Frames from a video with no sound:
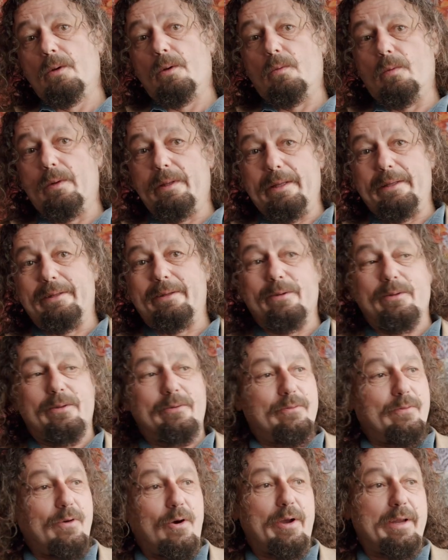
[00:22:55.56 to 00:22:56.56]
when they do the
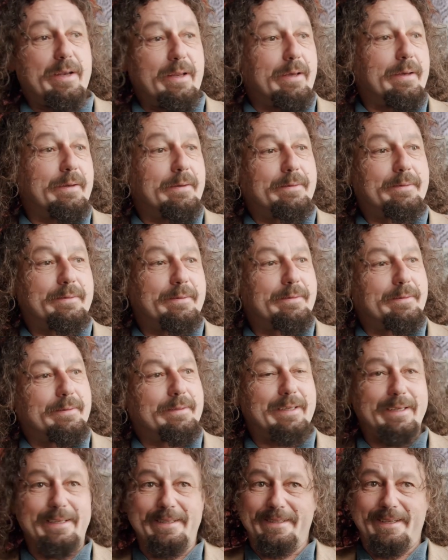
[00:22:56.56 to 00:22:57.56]
finer
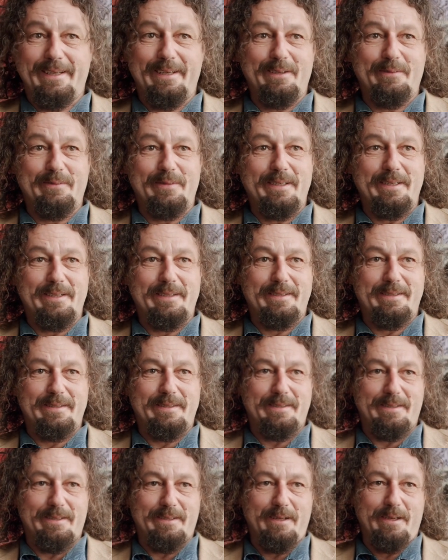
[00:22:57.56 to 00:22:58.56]
detail of
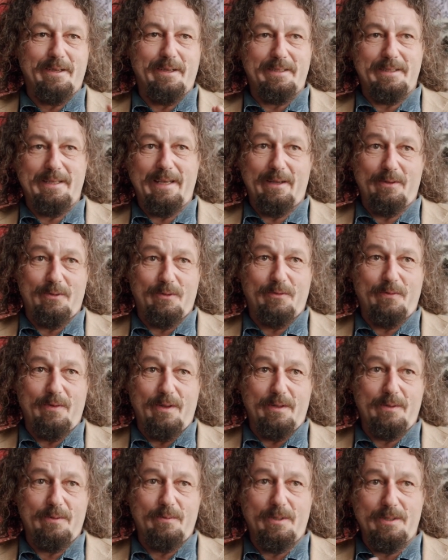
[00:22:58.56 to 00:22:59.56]
this kind of towns
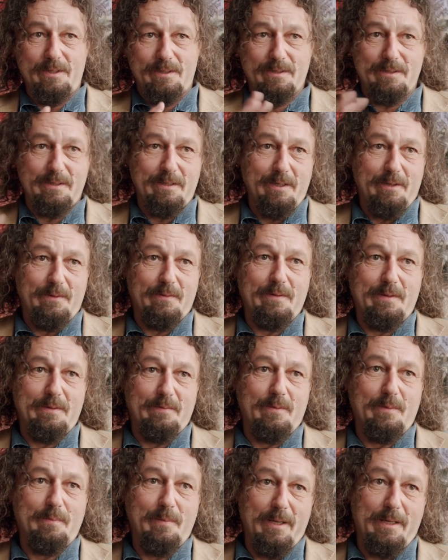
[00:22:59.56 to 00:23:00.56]
fund, once, you know,
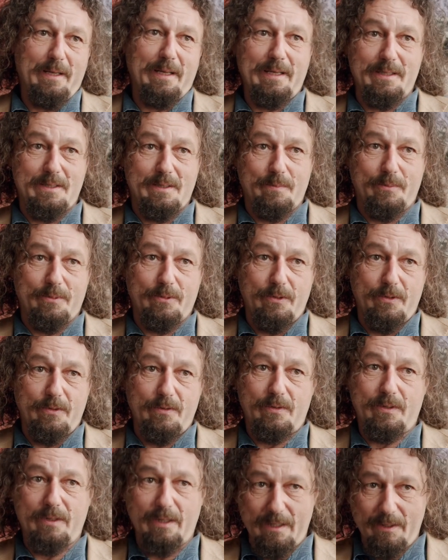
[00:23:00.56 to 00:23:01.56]
if the money gets
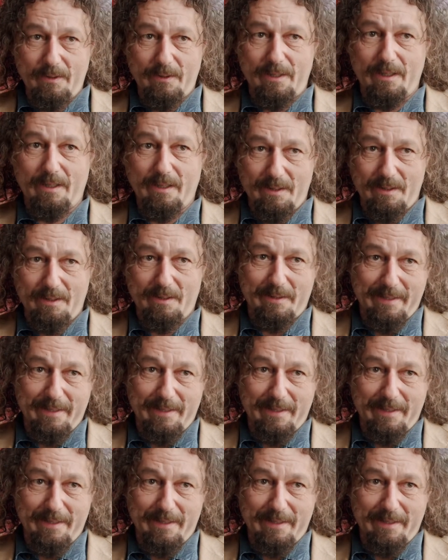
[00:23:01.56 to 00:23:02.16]
approved and they're looking at the